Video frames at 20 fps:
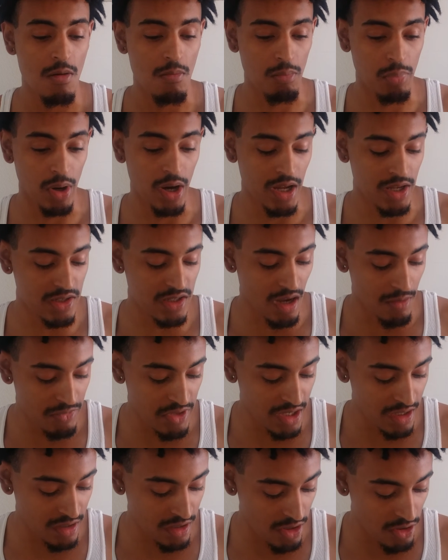But
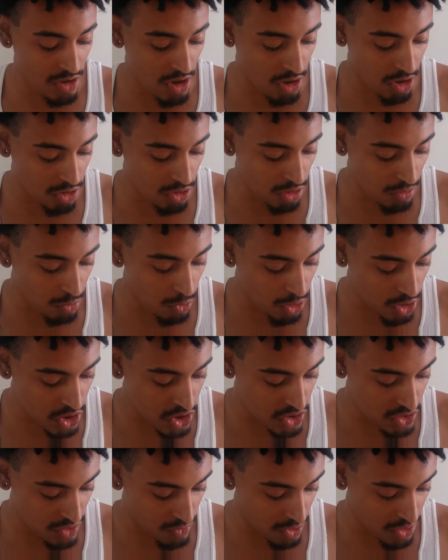something, with
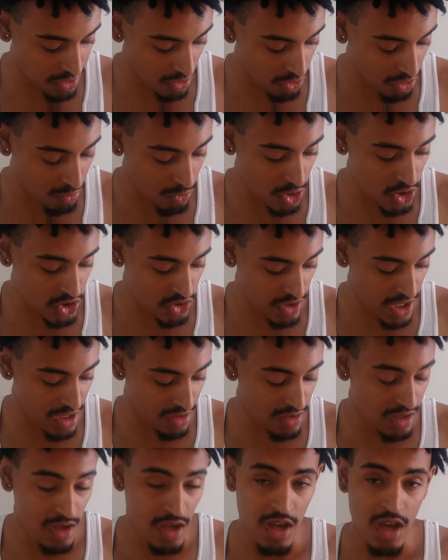a little more
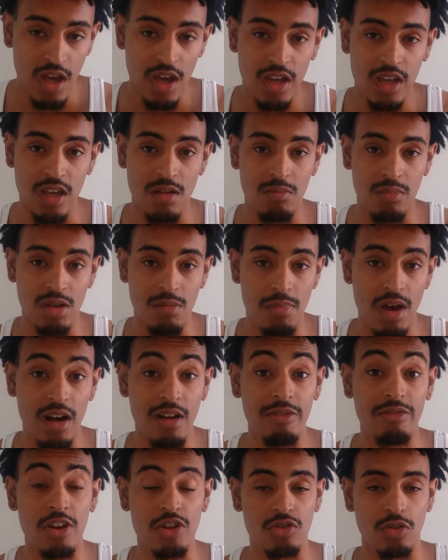strength can be
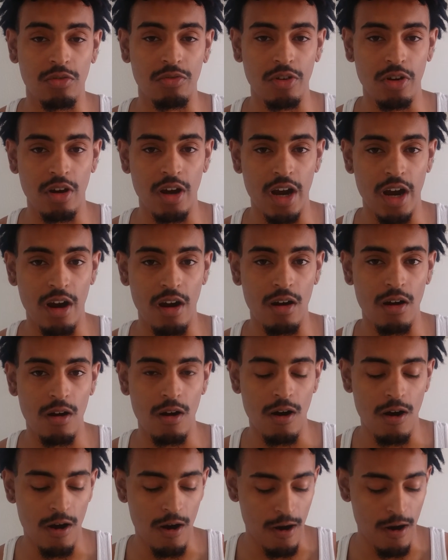beneficial for your hair.